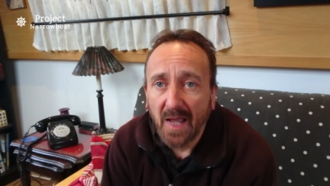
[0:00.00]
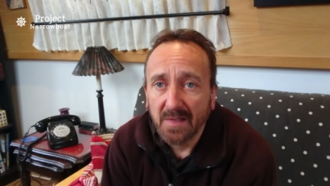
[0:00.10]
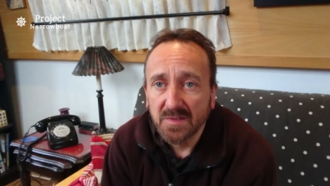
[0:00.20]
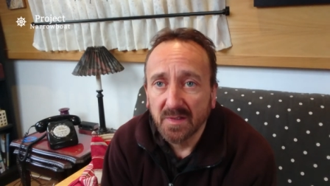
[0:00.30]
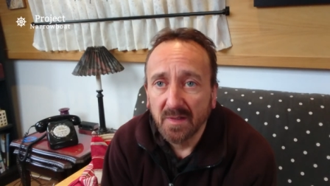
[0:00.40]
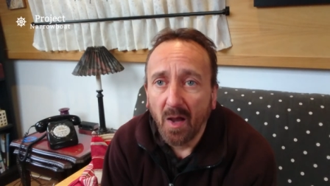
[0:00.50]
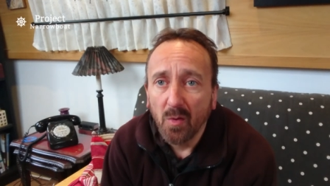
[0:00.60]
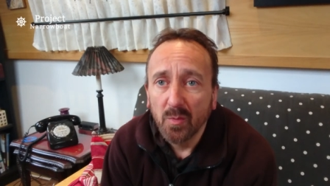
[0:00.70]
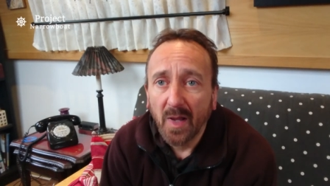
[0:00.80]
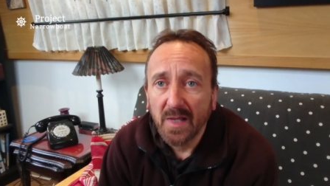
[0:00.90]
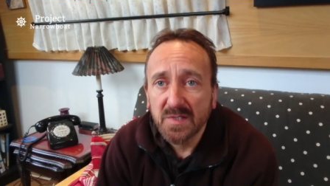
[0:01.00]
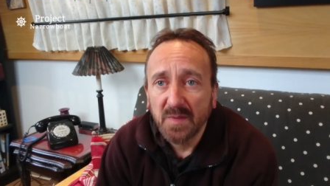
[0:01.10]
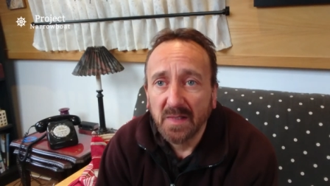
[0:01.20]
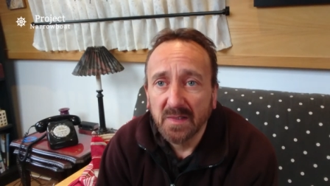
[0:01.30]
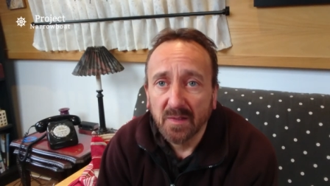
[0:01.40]
adds to the whole
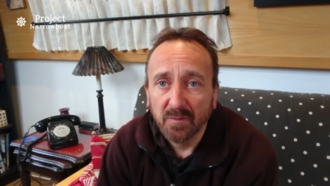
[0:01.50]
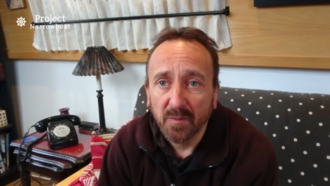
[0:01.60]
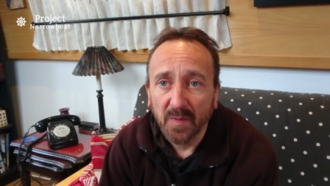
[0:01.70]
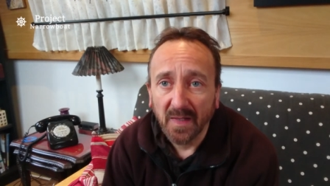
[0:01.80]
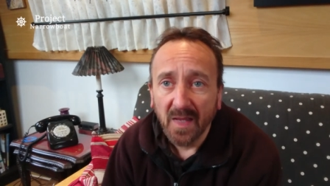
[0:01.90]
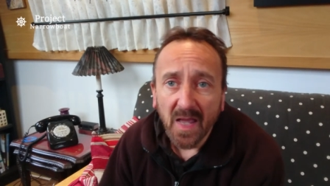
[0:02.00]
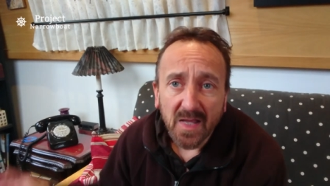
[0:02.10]
aesthetic of the thing.